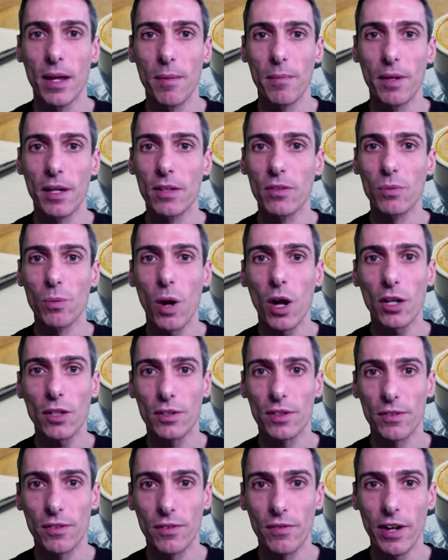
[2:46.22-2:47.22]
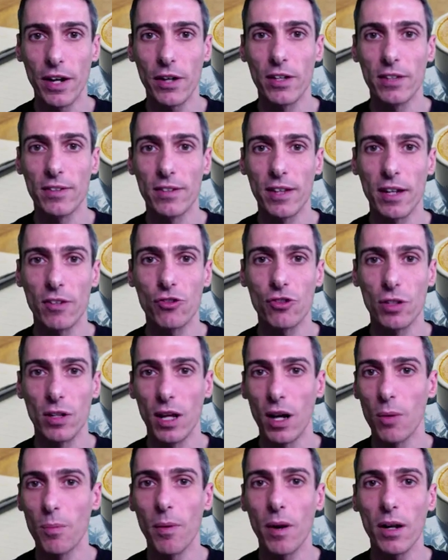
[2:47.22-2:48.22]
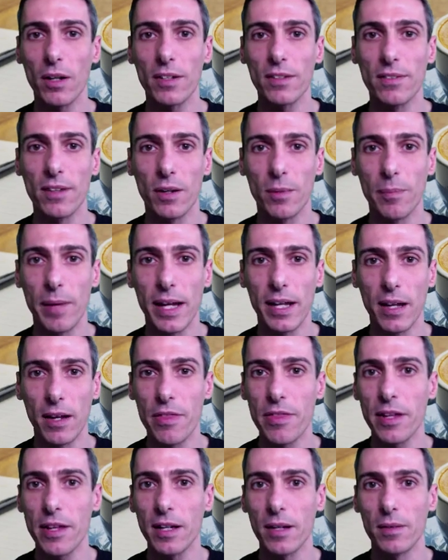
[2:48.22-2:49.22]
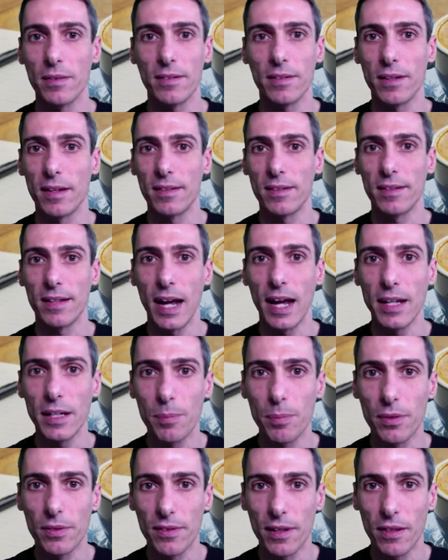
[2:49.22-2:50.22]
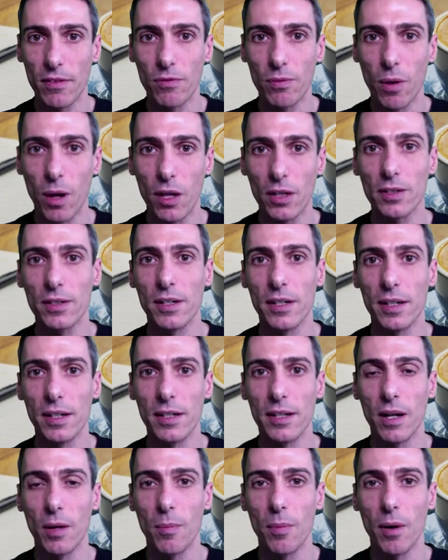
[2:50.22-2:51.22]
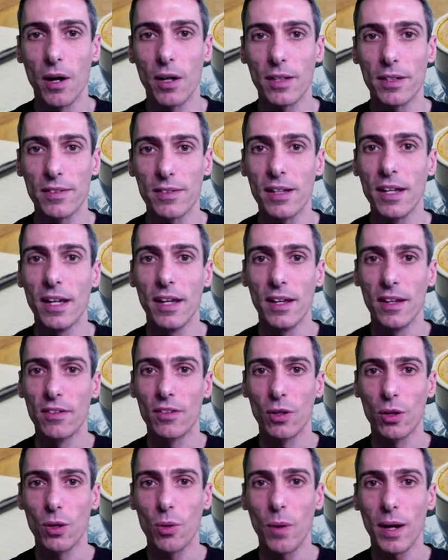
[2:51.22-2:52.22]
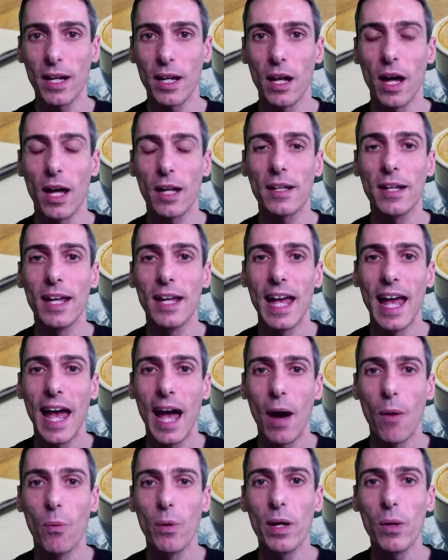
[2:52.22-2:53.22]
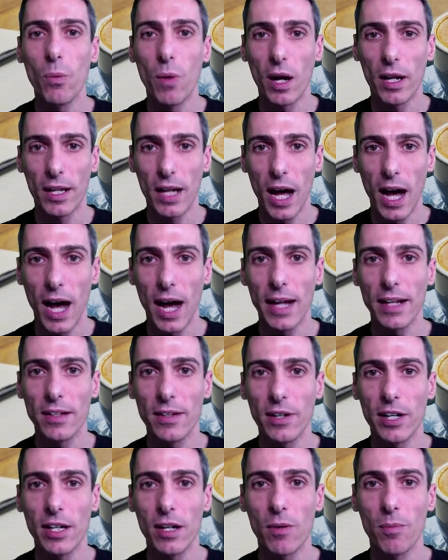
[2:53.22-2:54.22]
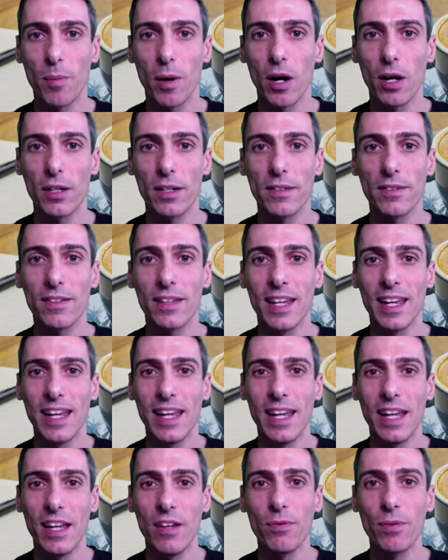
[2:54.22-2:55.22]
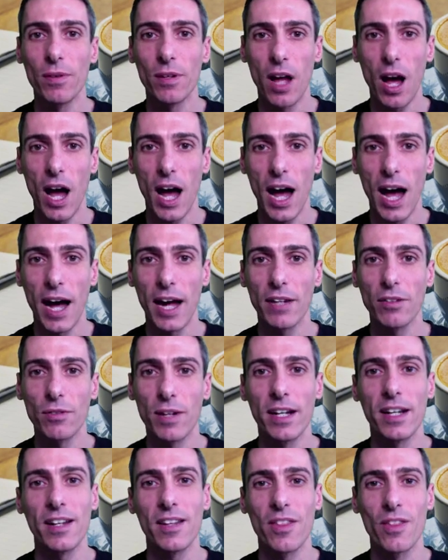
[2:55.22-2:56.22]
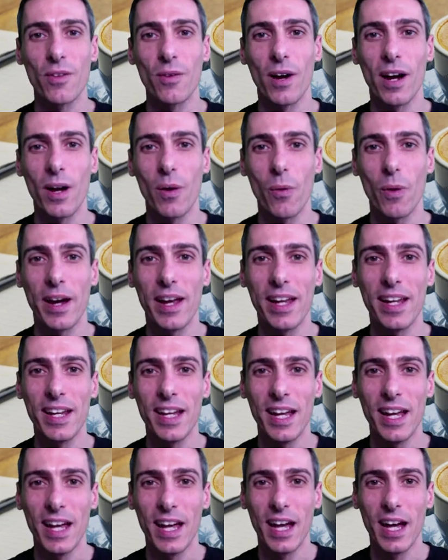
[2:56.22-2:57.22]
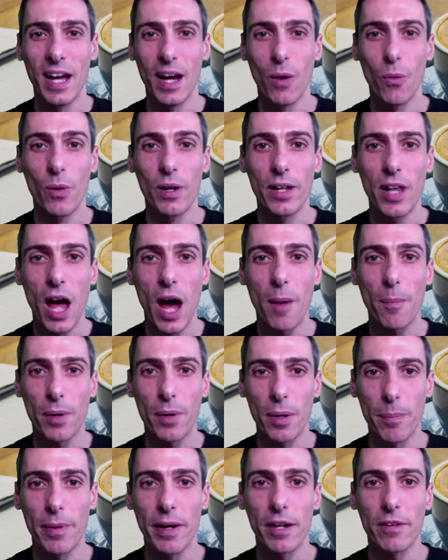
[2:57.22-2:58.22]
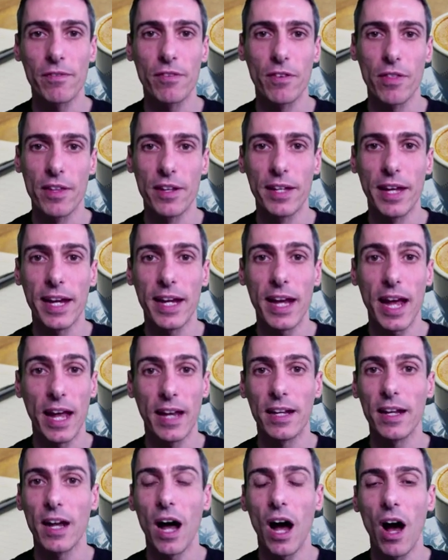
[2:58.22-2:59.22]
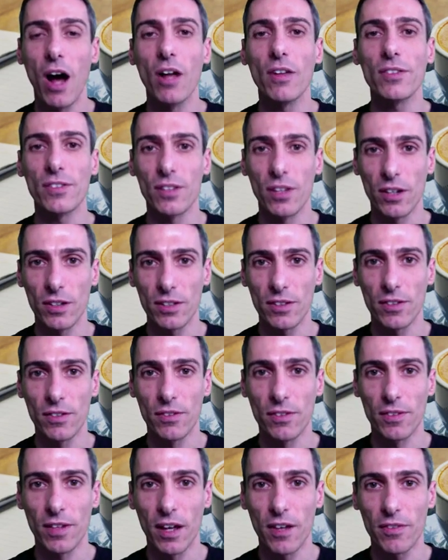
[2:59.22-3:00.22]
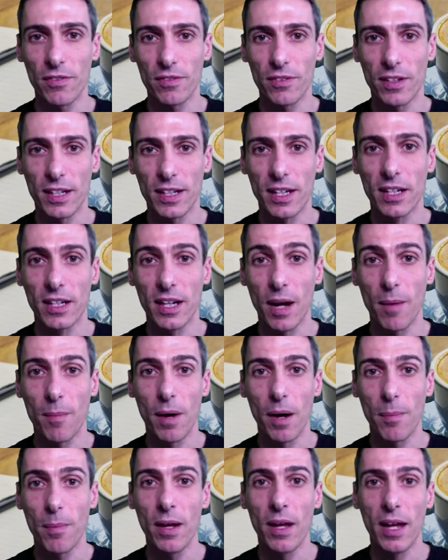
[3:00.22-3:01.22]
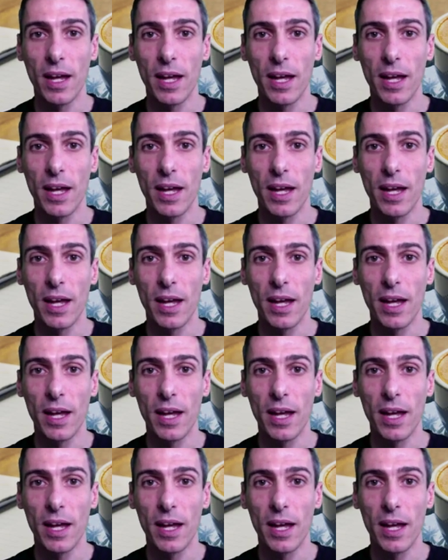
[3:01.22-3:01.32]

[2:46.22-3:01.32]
Because water is very essential. Our bodies are made, I think it's 90% of water in our bodies, so quite a lot. And we want to hydrate our bodies. If we're not hydrated in the right way, we're not prepared for the day, and all sorts of stuff can come up,